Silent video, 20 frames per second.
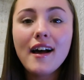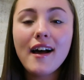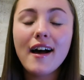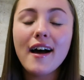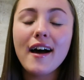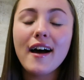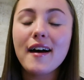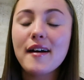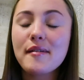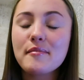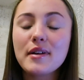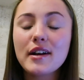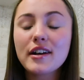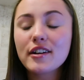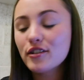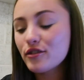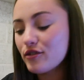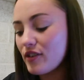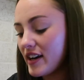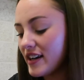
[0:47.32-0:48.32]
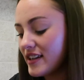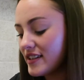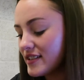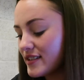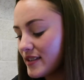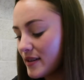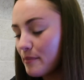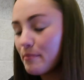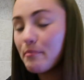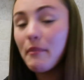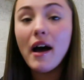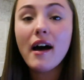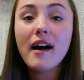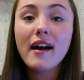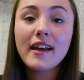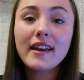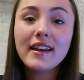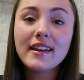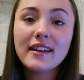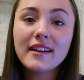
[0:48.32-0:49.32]
Not grazed
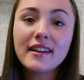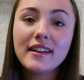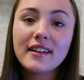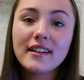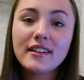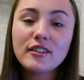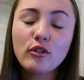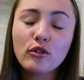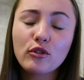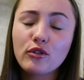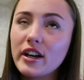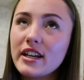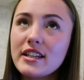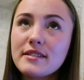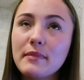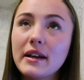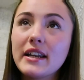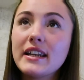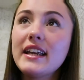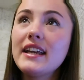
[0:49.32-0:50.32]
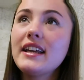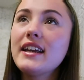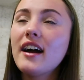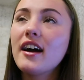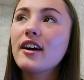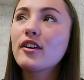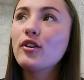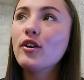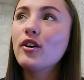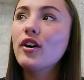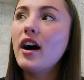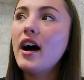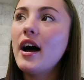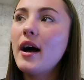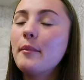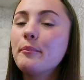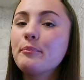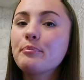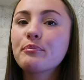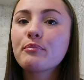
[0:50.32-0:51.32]
my knee. I got
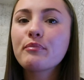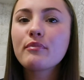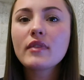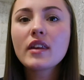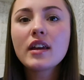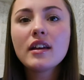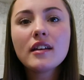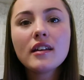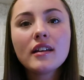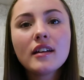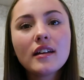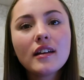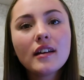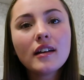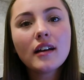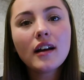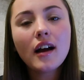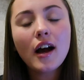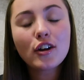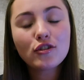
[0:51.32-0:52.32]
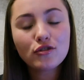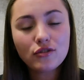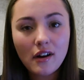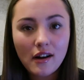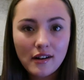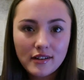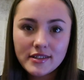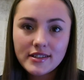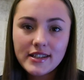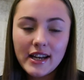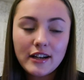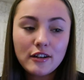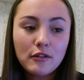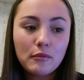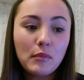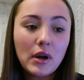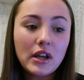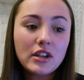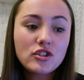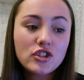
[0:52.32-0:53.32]
a grass stain
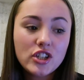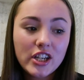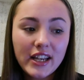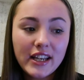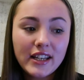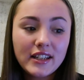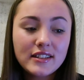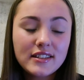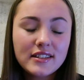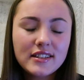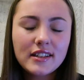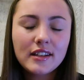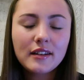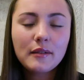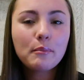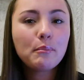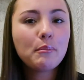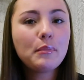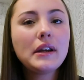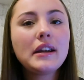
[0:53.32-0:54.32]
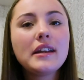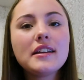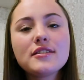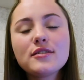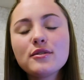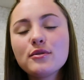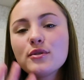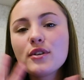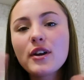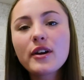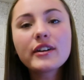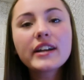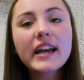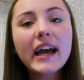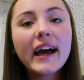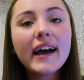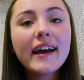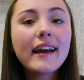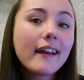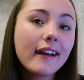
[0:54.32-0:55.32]
on my jeans, but it's all
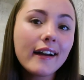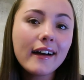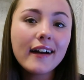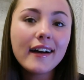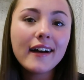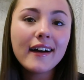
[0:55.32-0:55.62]
okay.